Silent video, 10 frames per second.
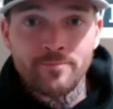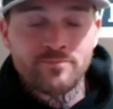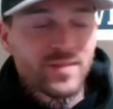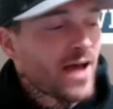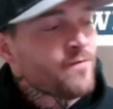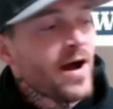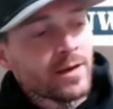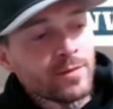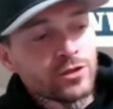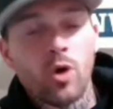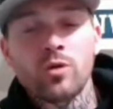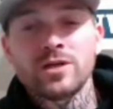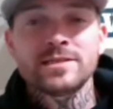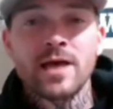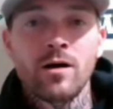I find him in
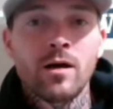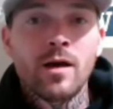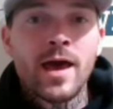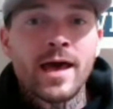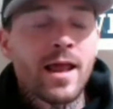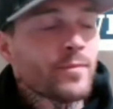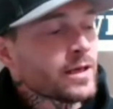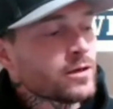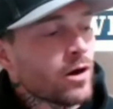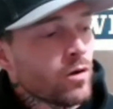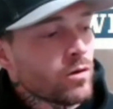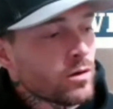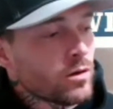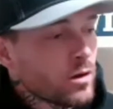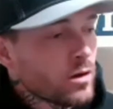Jody's cell, and I'm like, yo,
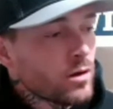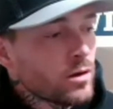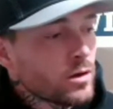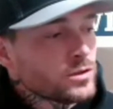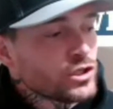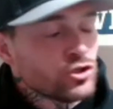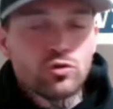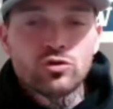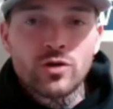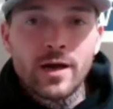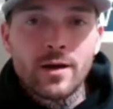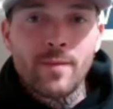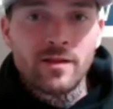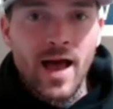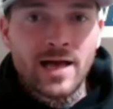did you drink
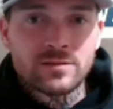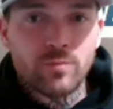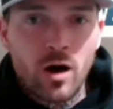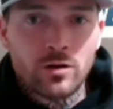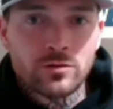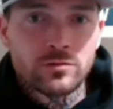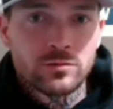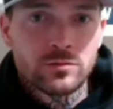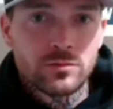my last bottle?